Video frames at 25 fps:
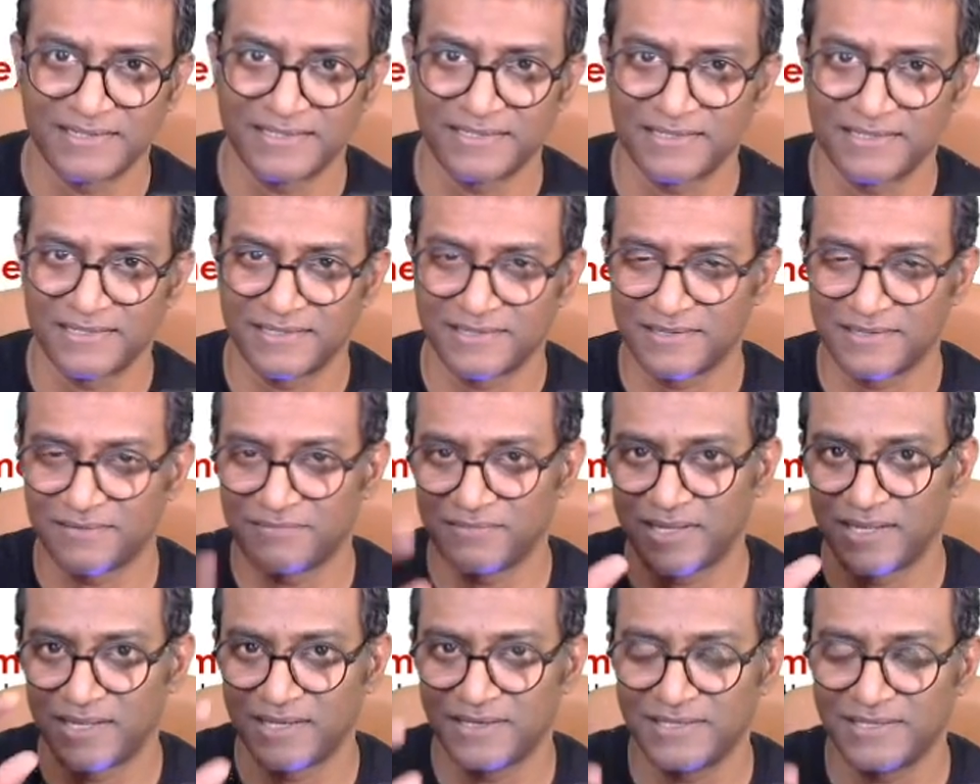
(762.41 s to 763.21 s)
This
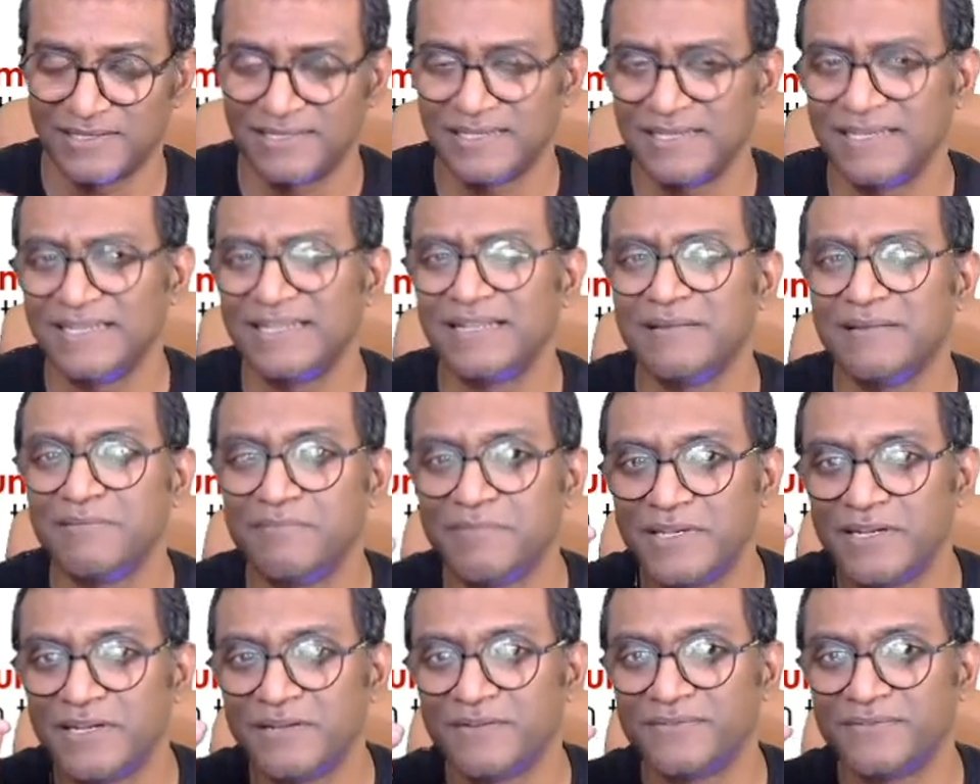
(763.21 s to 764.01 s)
is a little
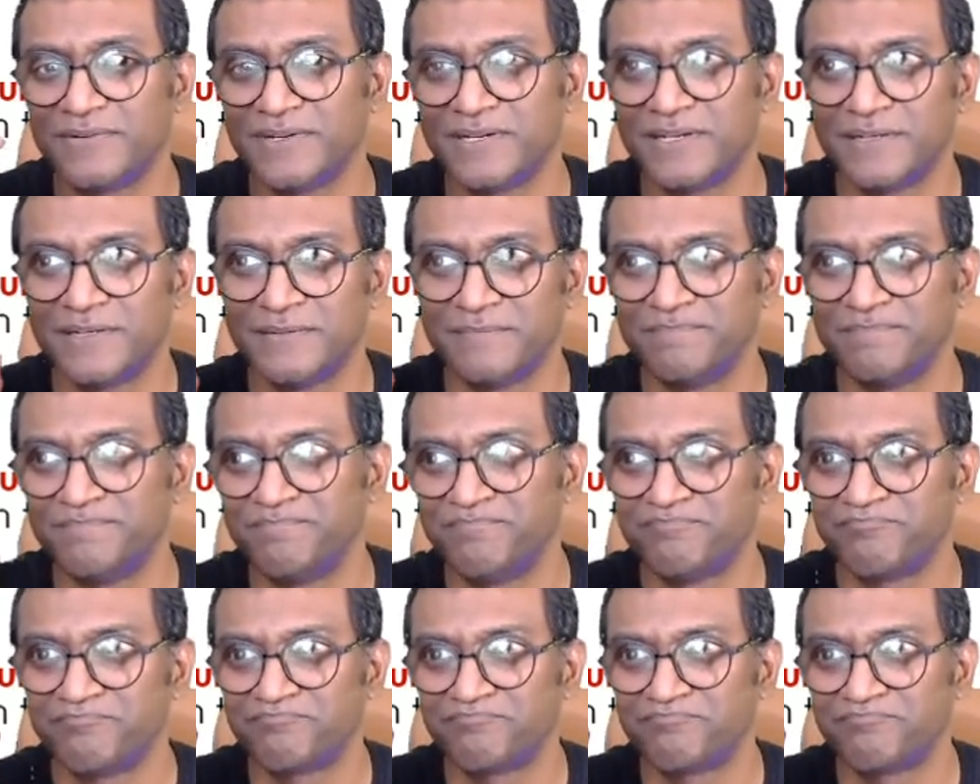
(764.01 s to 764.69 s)
bit of a